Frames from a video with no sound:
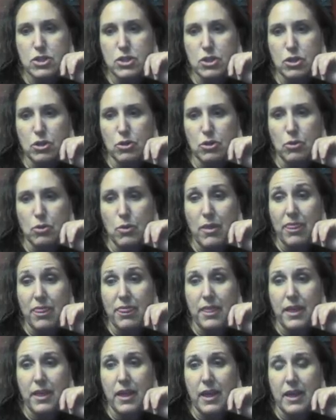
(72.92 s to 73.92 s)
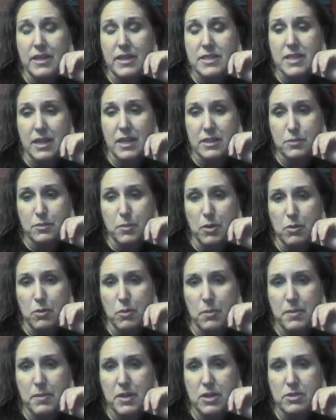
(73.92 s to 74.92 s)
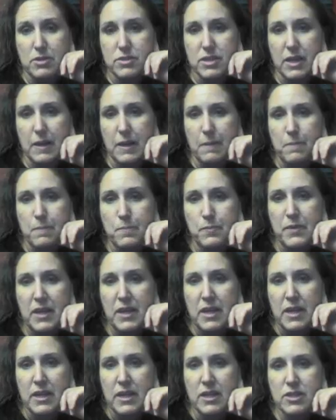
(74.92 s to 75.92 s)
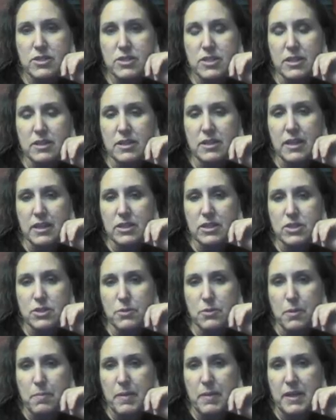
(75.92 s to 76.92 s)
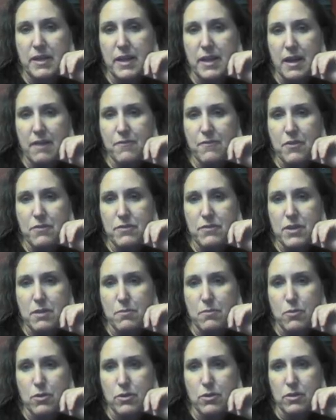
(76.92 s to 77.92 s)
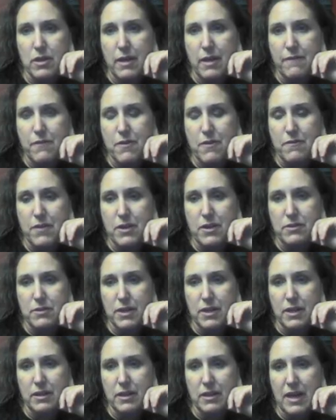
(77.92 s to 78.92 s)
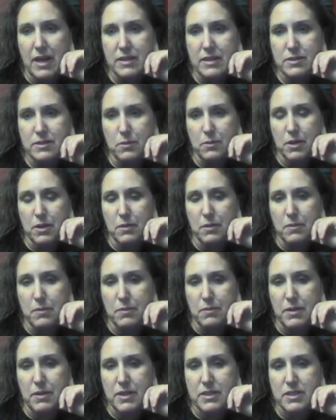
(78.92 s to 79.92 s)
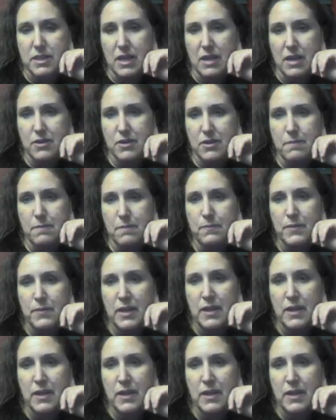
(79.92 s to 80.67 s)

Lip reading: to the textbook we'll be using. Here's a link to a PDF of The Immortal Life of Henrietta Lacks that we're going to be reading together.